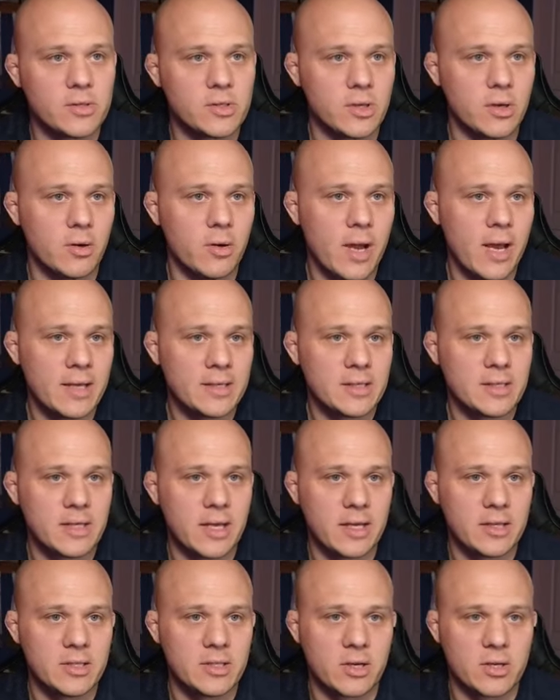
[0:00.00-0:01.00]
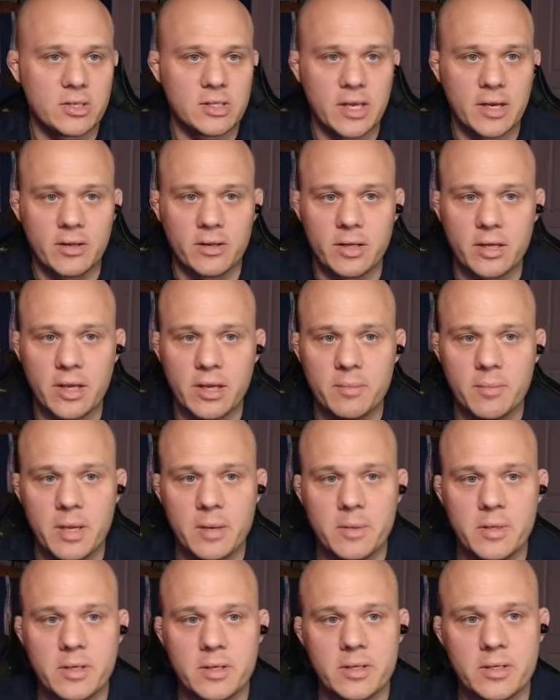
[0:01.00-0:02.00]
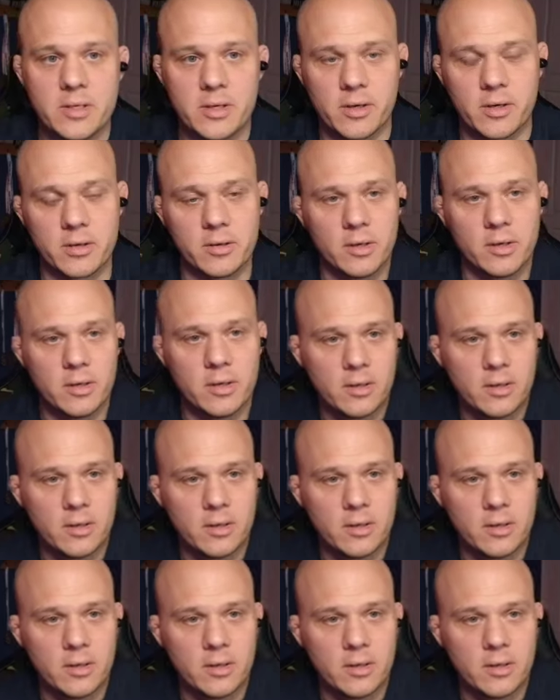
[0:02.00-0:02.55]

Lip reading: So as the tank starts settling in, maybe consider